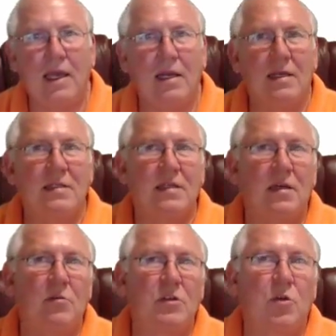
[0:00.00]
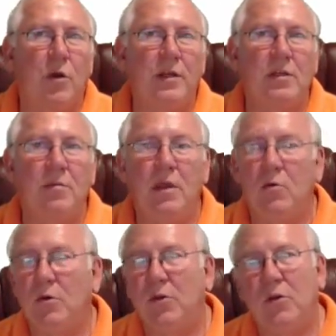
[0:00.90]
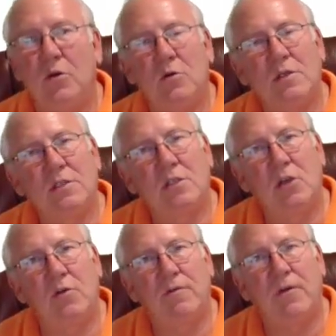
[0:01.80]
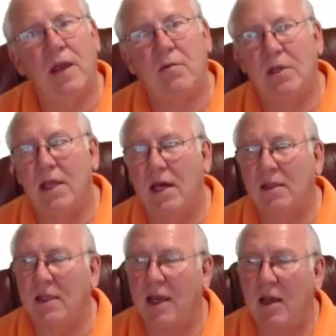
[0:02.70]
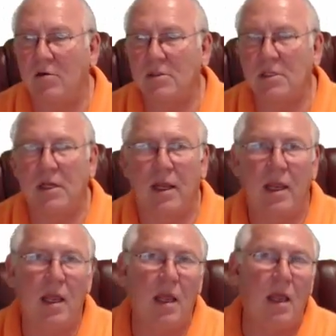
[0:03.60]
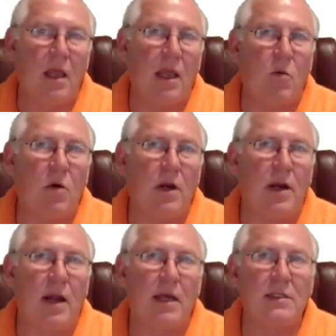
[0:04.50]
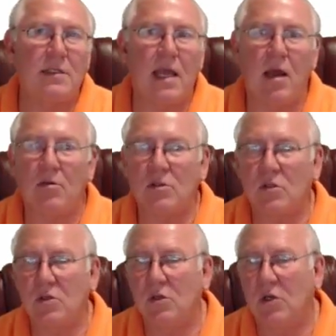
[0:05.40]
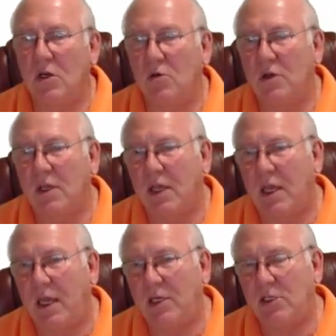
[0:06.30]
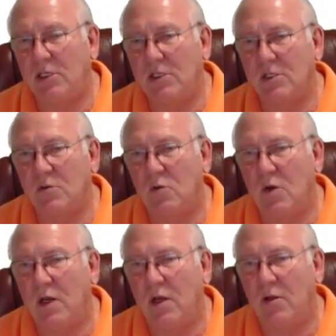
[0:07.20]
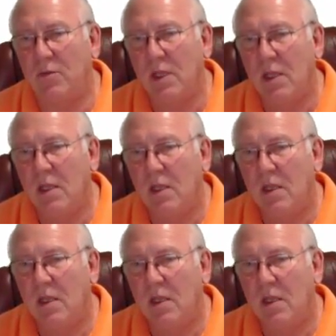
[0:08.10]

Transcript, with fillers: Hey, Lisa, it was great to meet with you and see your family out at the house today. Hey, what a nice house, good location as well.